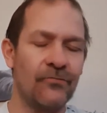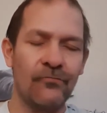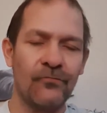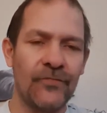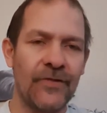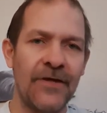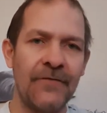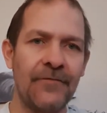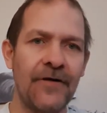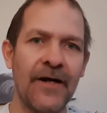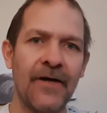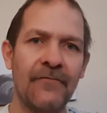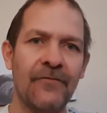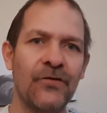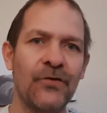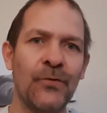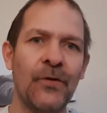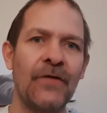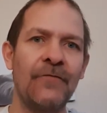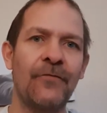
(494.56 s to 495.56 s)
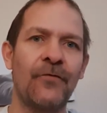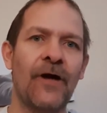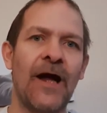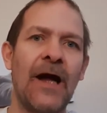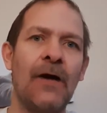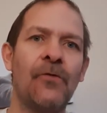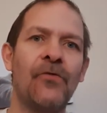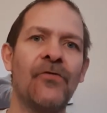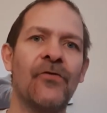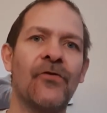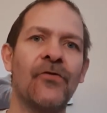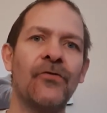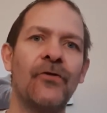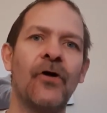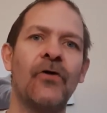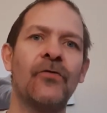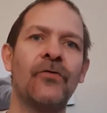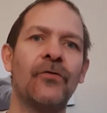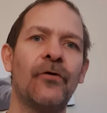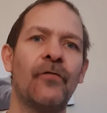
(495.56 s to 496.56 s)
defragging for 24 hours and
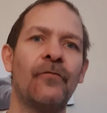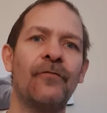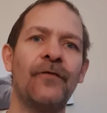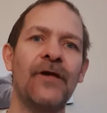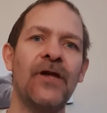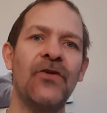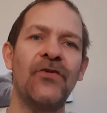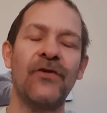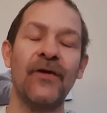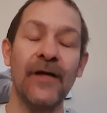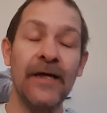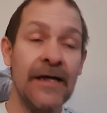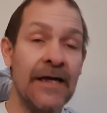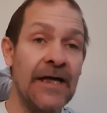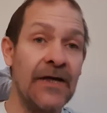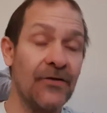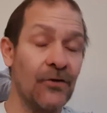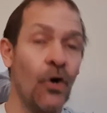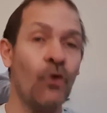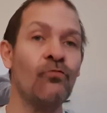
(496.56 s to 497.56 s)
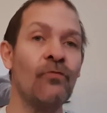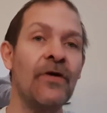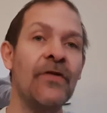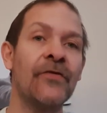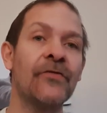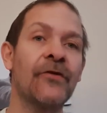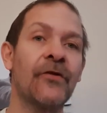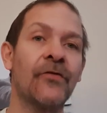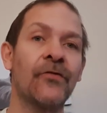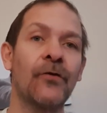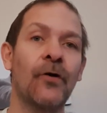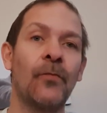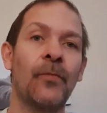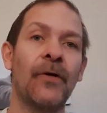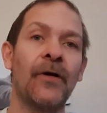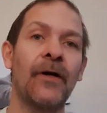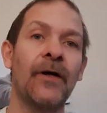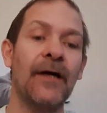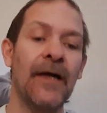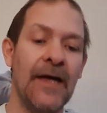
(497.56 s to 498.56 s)
not finishing is not a reason to stop
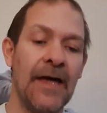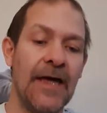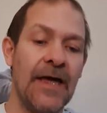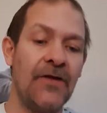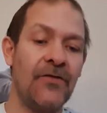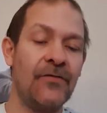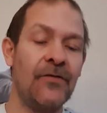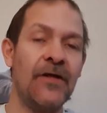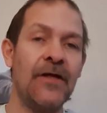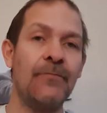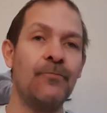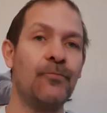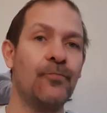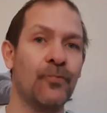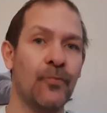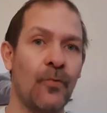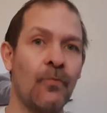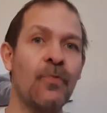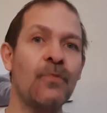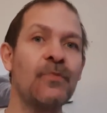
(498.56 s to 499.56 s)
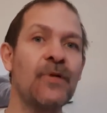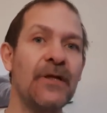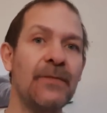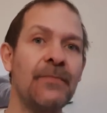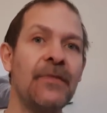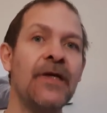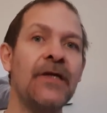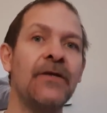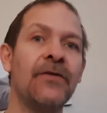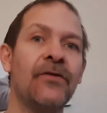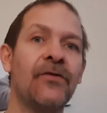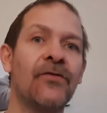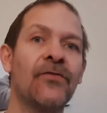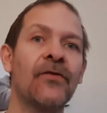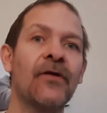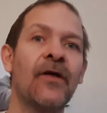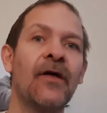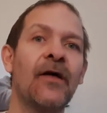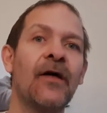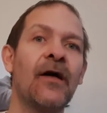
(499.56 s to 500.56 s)
it. It probably means
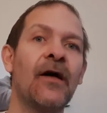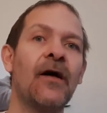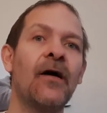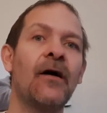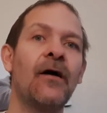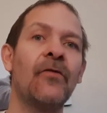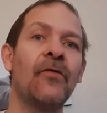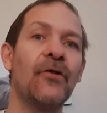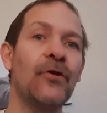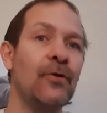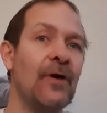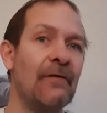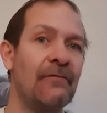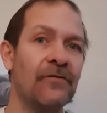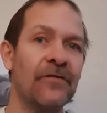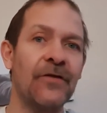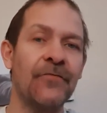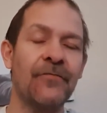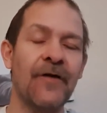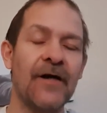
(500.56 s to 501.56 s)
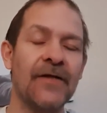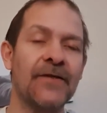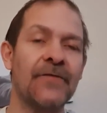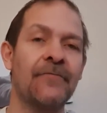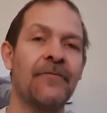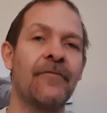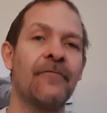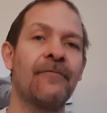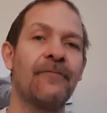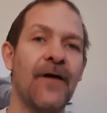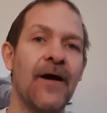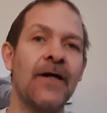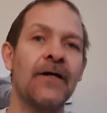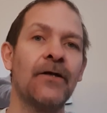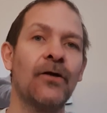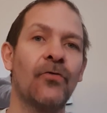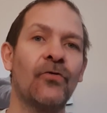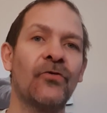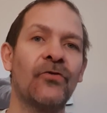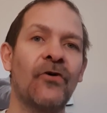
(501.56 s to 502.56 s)
that you haven't defragged it for a very
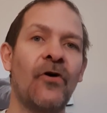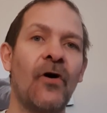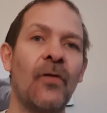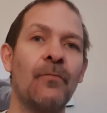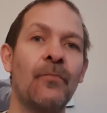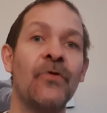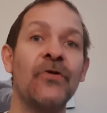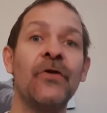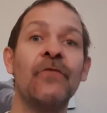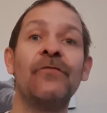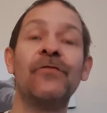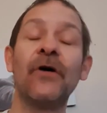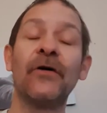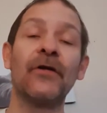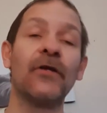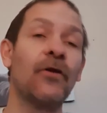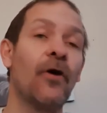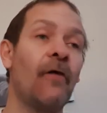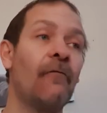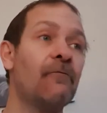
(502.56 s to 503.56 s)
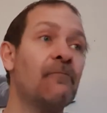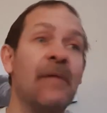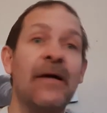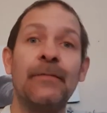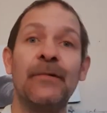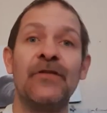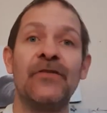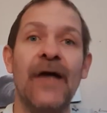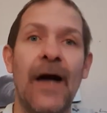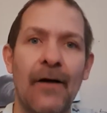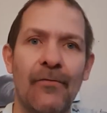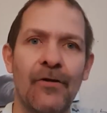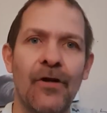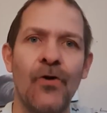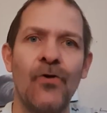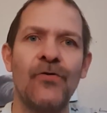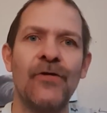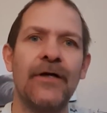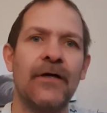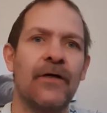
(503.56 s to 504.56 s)
long time, but you've done a lot of maybe
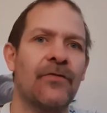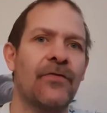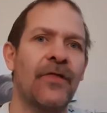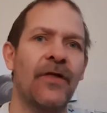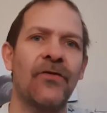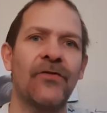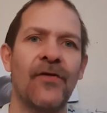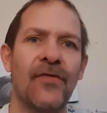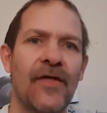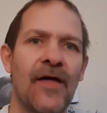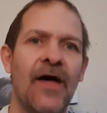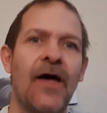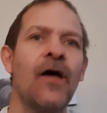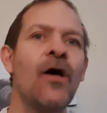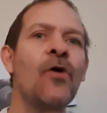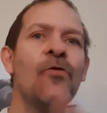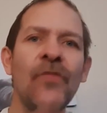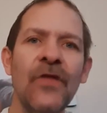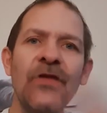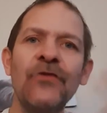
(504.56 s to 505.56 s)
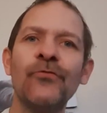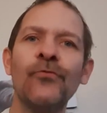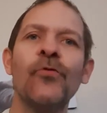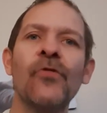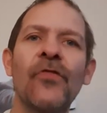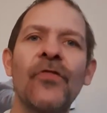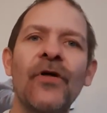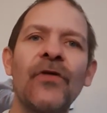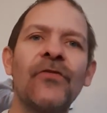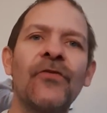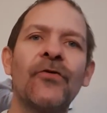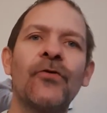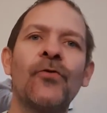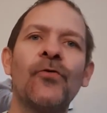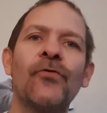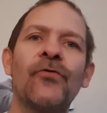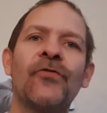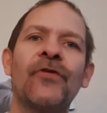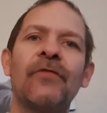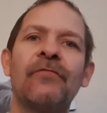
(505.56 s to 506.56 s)
downloading and things like that. These are all the things that
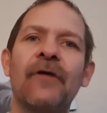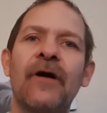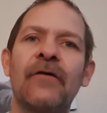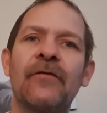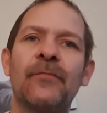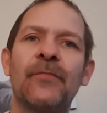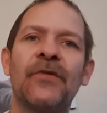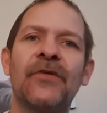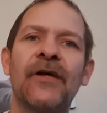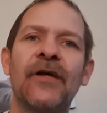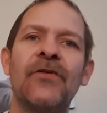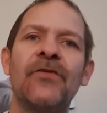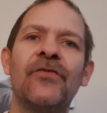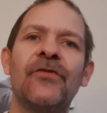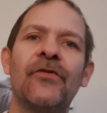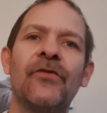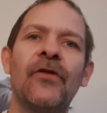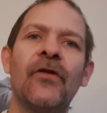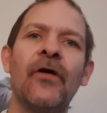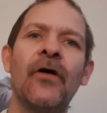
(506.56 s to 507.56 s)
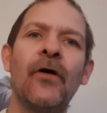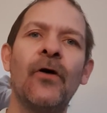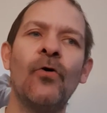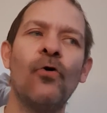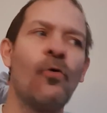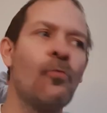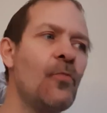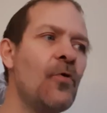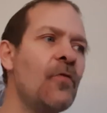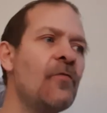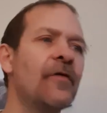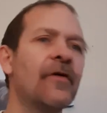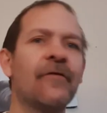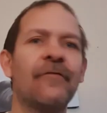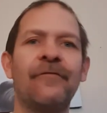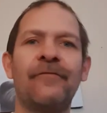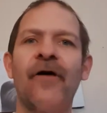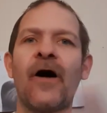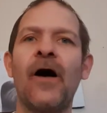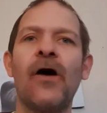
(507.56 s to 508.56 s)
cause defragmentation, or moving of
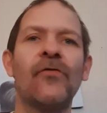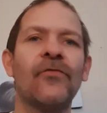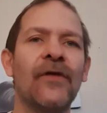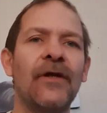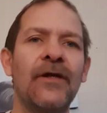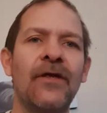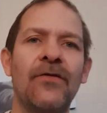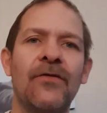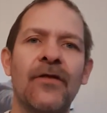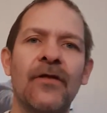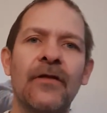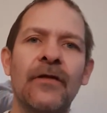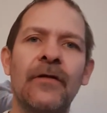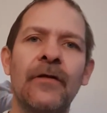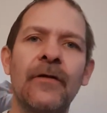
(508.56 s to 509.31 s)
files, anything.